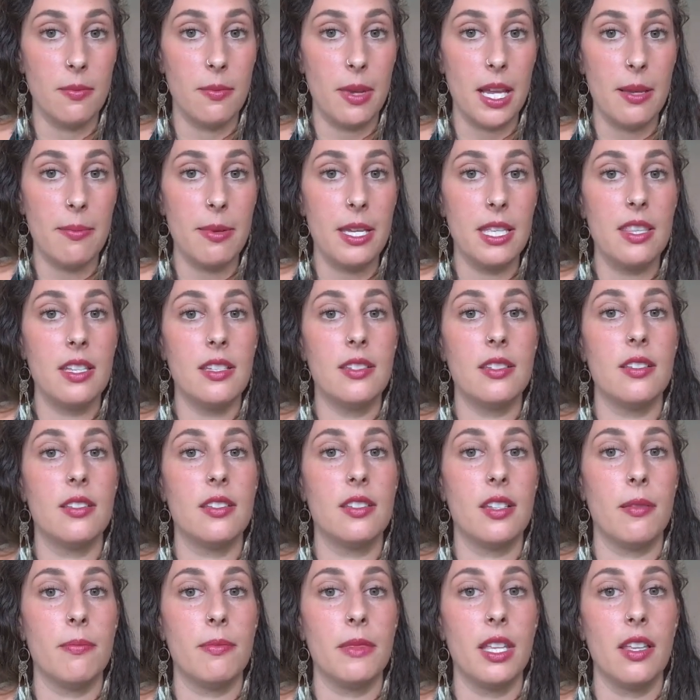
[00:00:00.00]
maybe this is
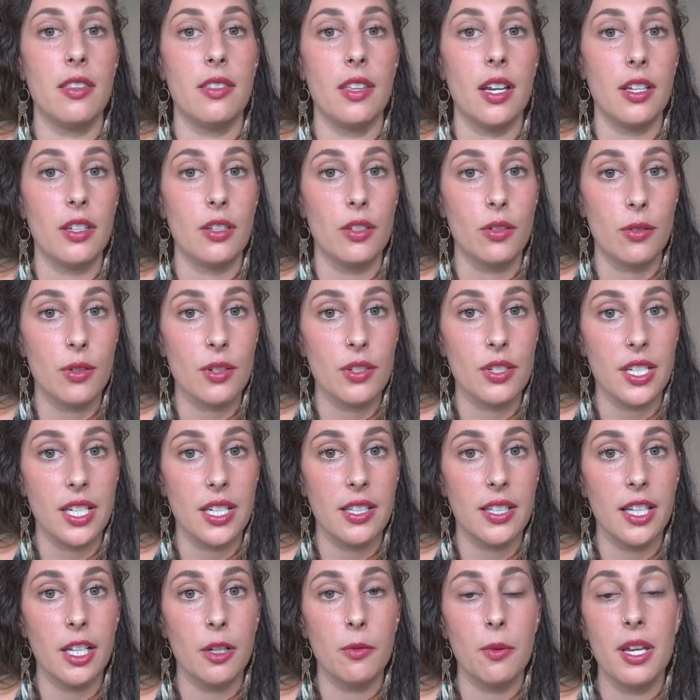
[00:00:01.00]
something that you're
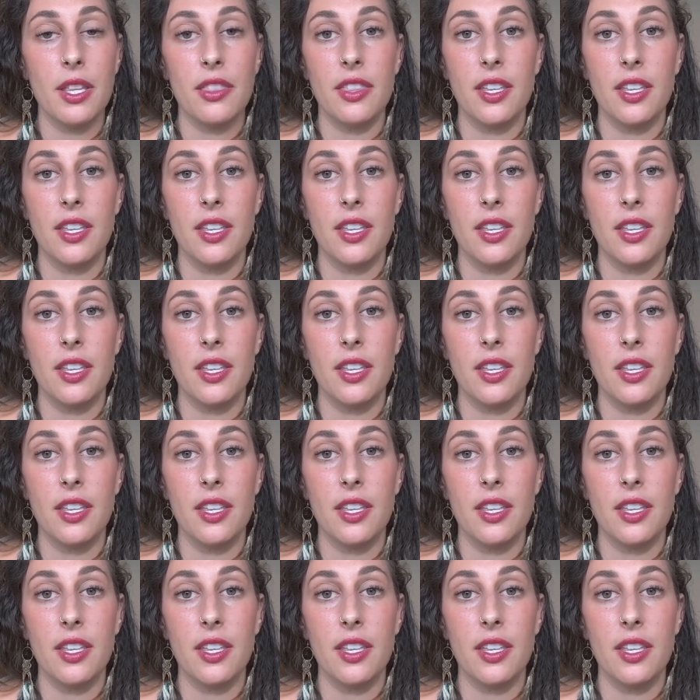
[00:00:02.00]
dealing with,